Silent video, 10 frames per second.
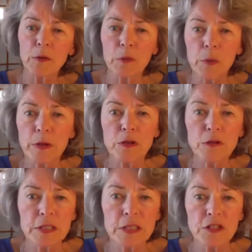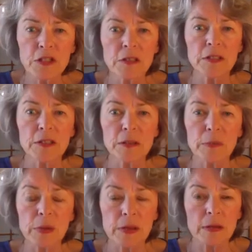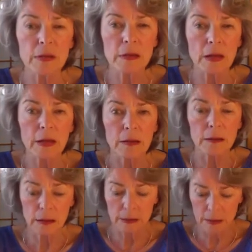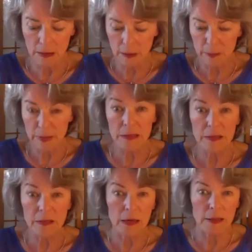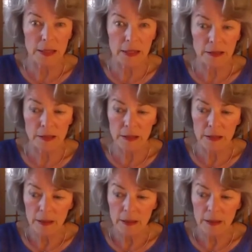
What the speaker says: when you're teaching this within a business context,